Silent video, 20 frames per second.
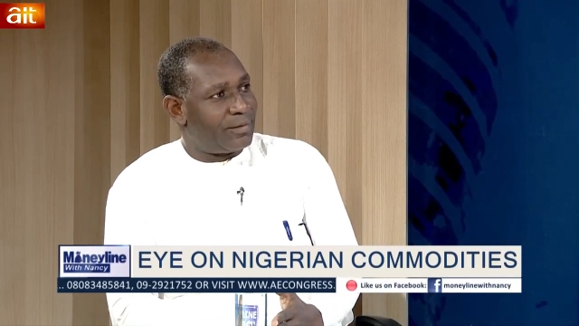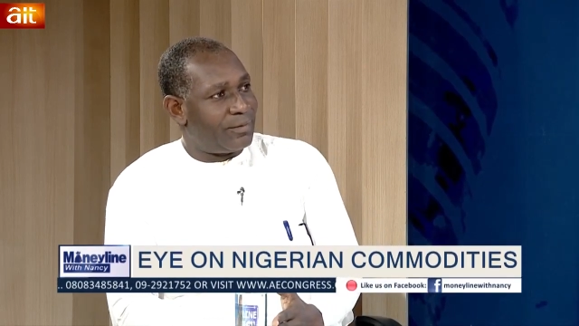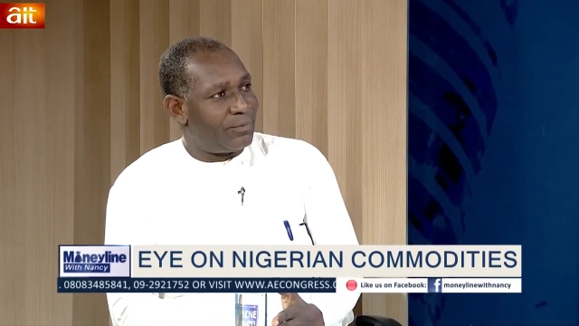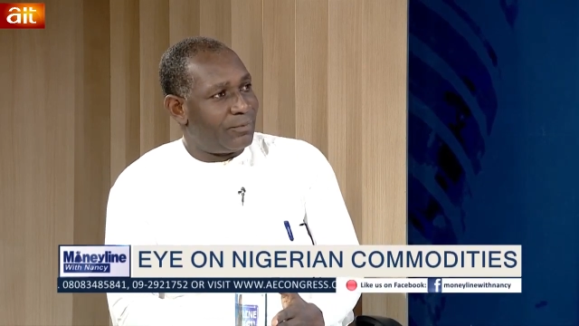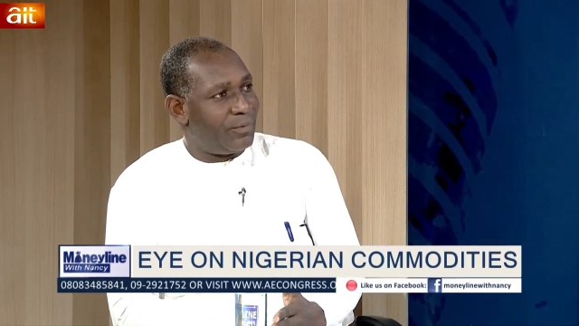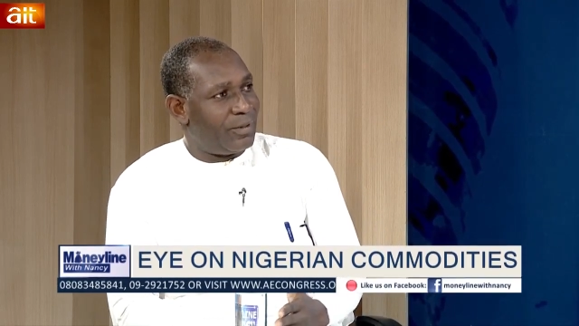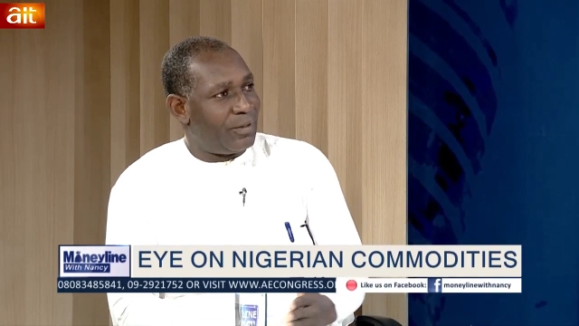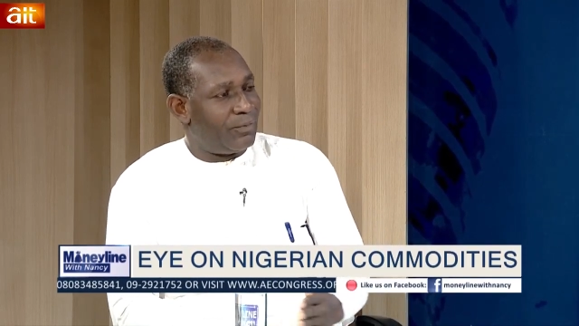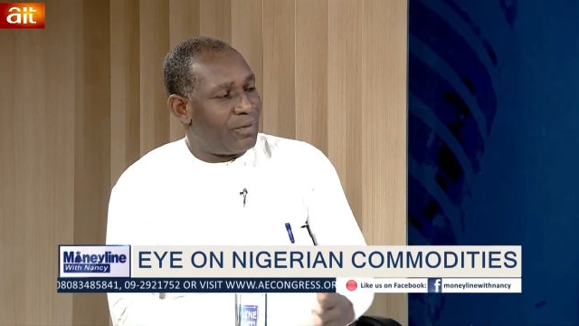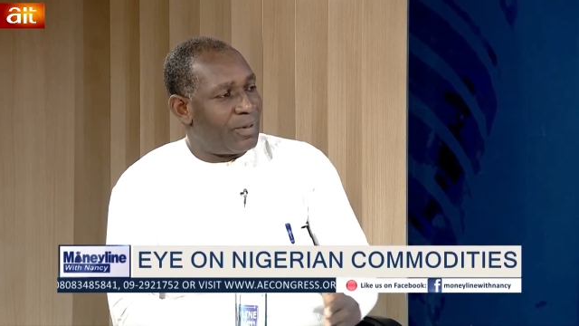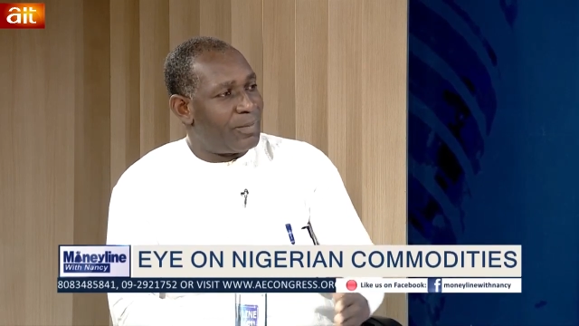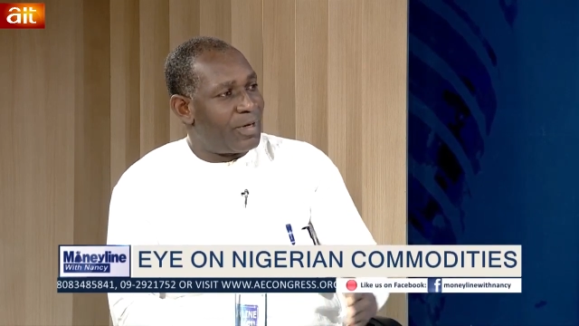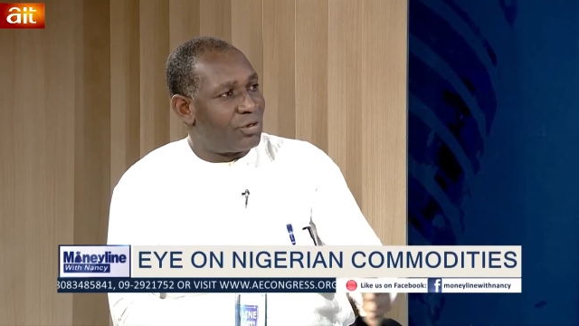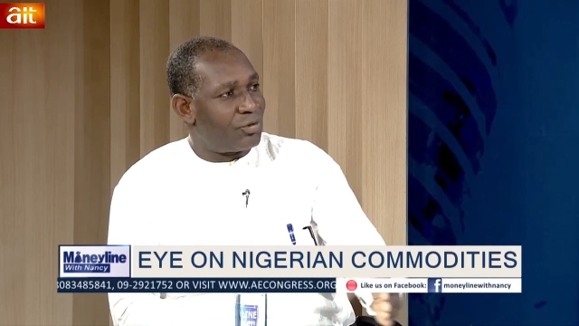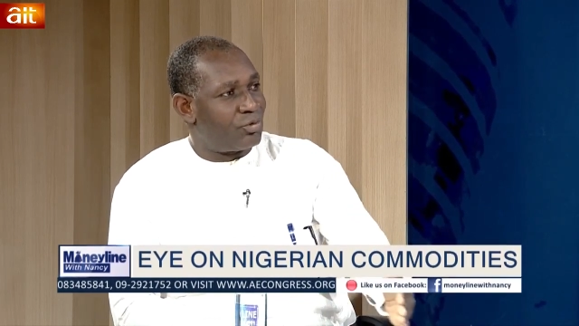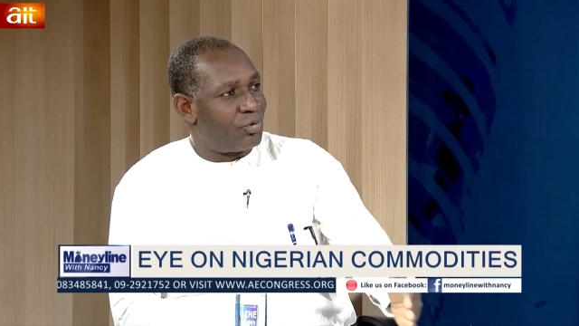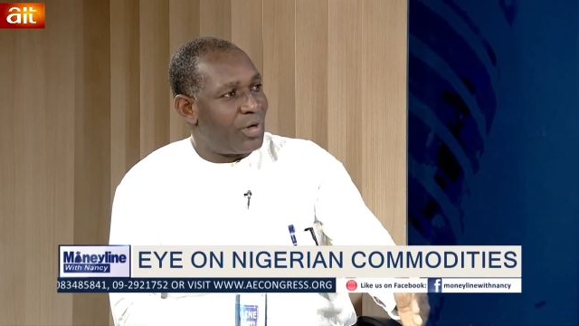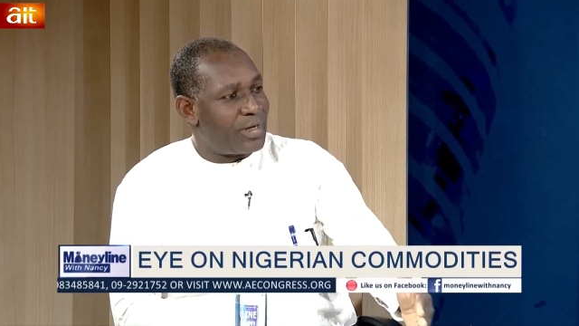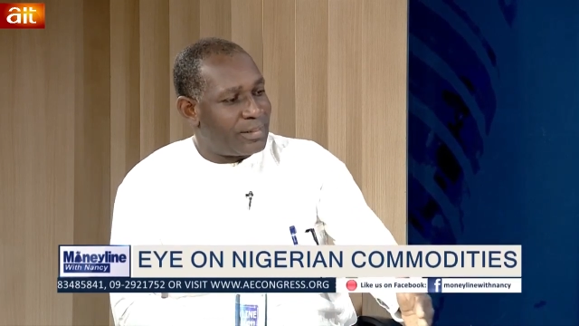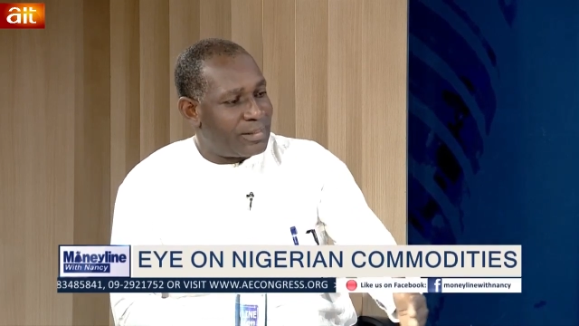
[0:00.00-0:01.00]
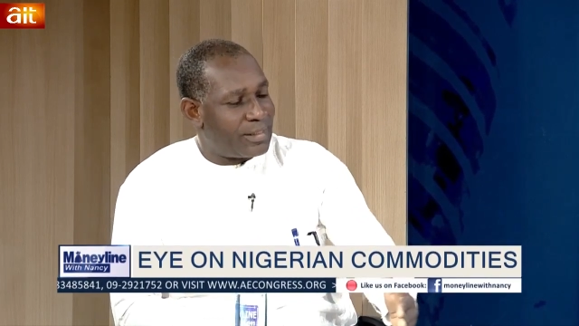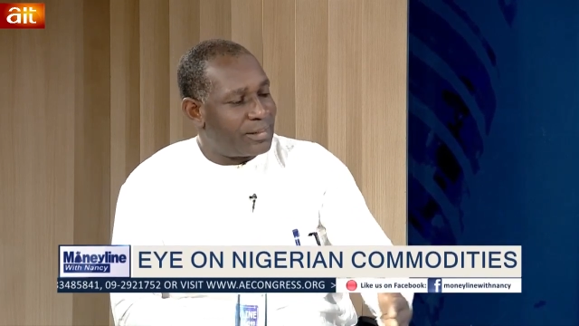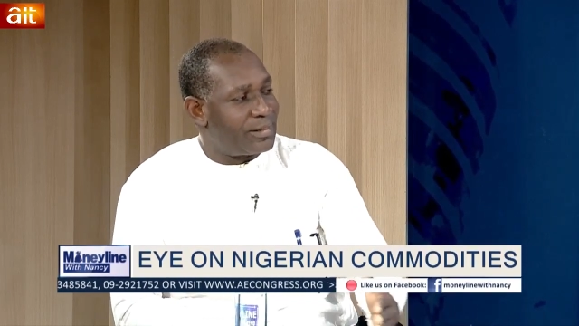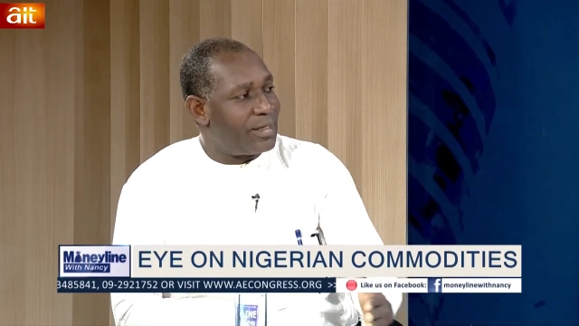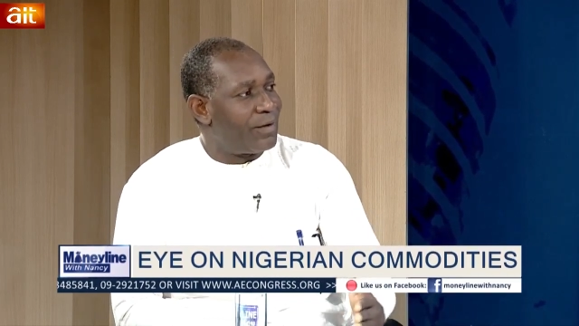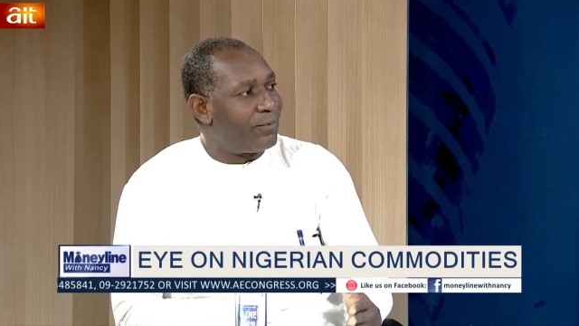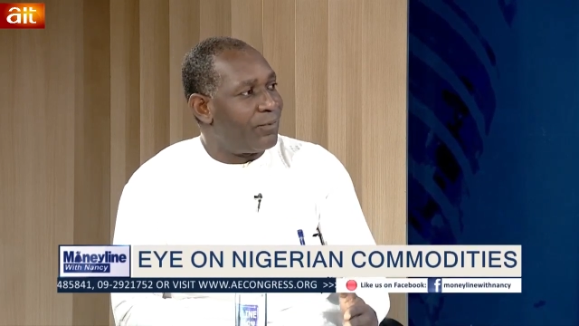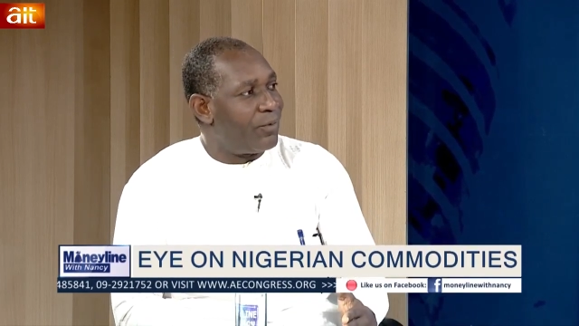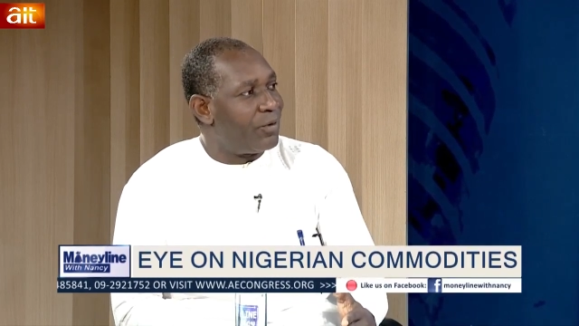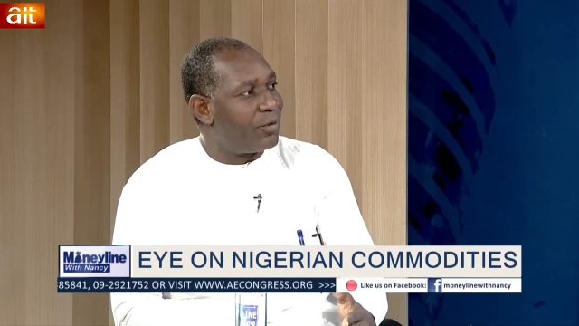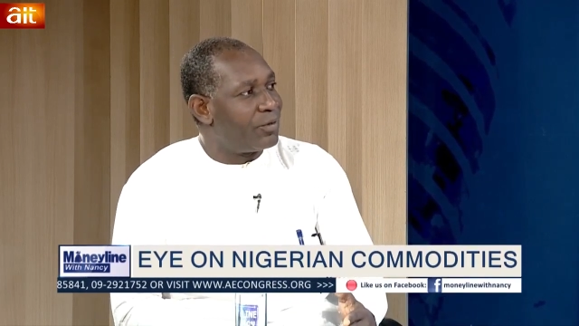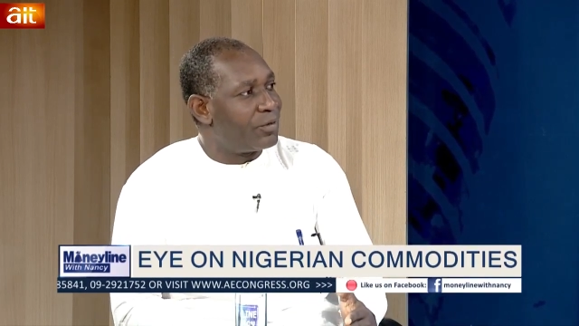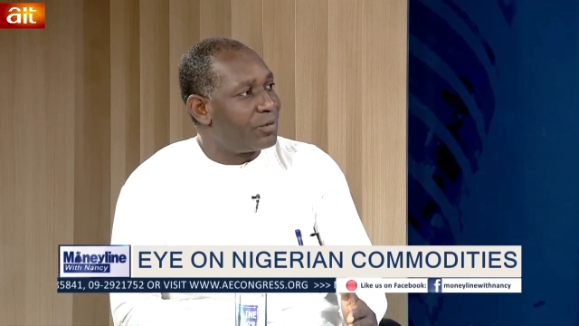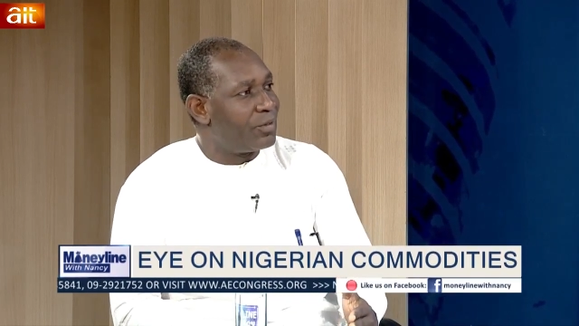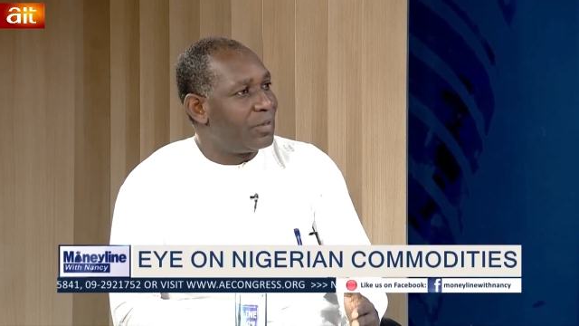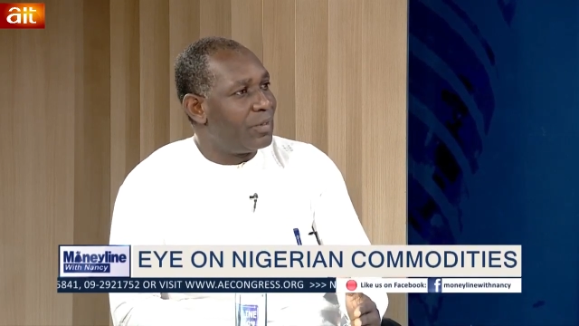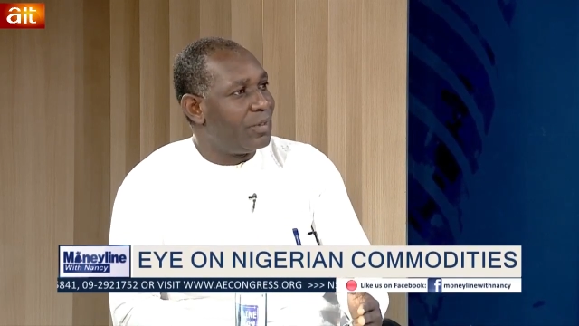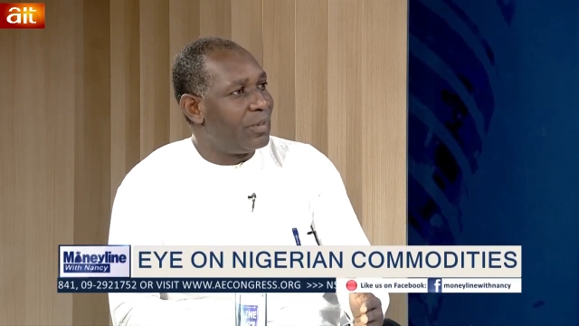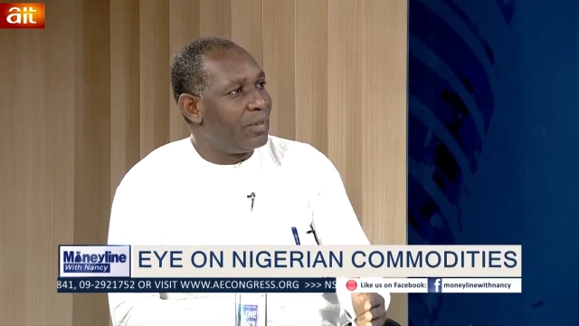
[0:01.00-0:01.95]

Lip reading: for the farmers to assess their funds,